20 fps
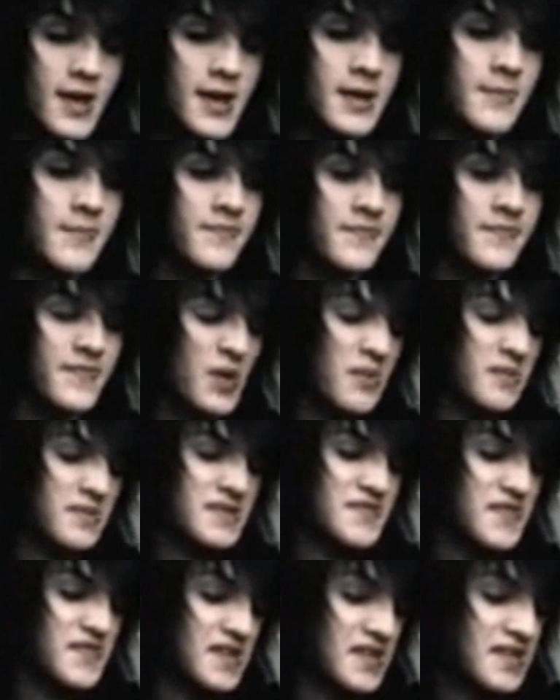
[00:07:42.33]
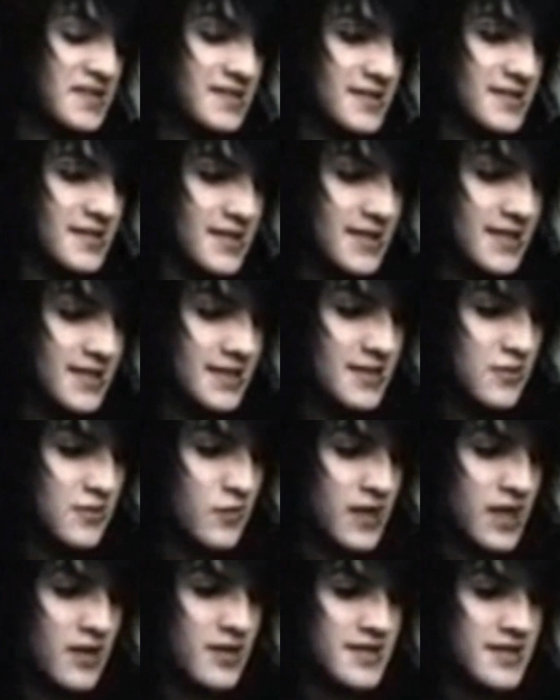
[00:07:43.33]
they're always fun.
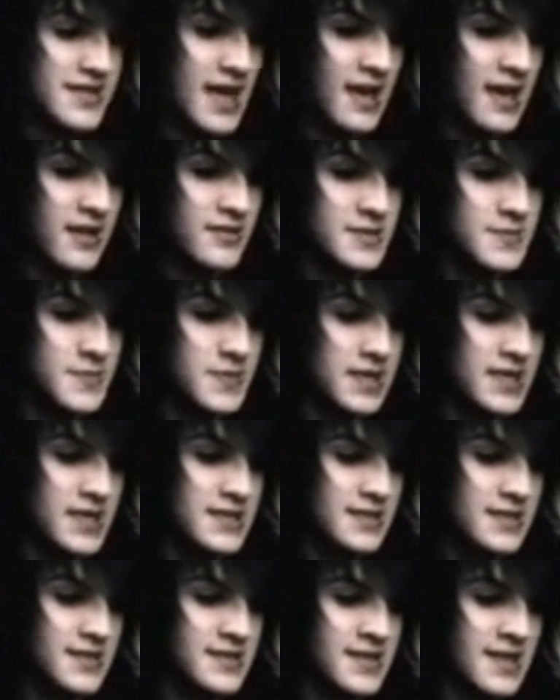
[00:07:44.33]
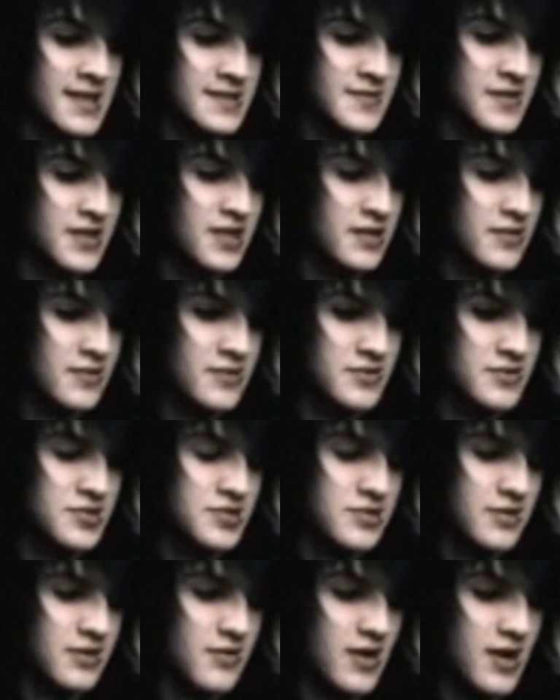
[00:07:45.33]
We go to Tyler's place because he has a
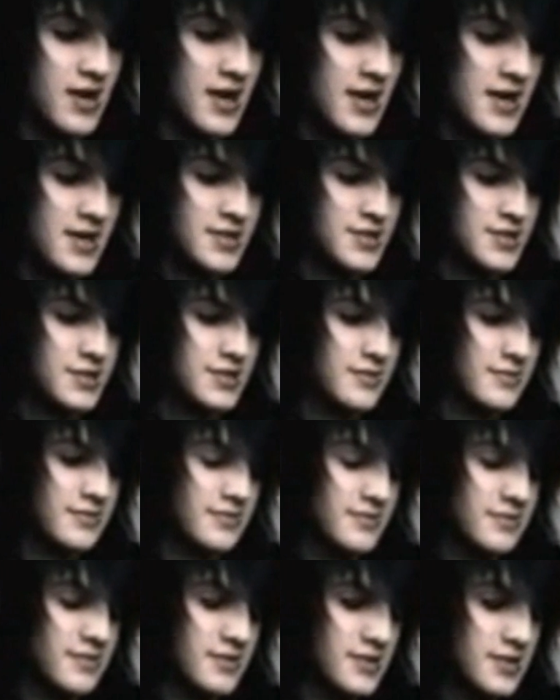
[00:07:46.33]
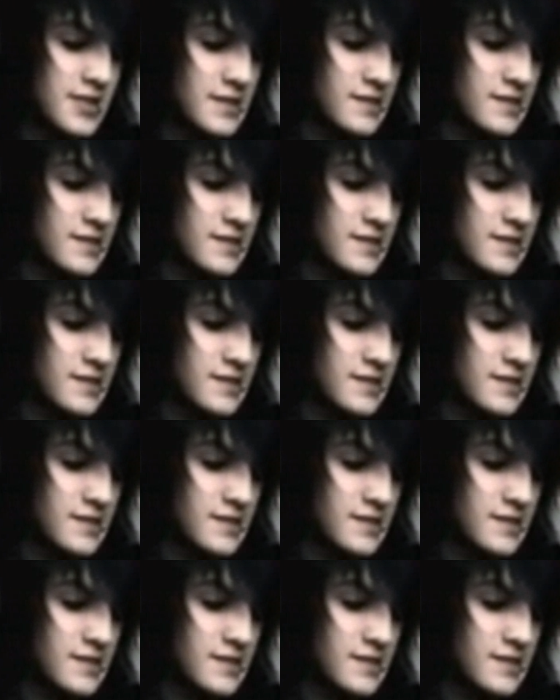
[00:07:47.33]
huge garage, and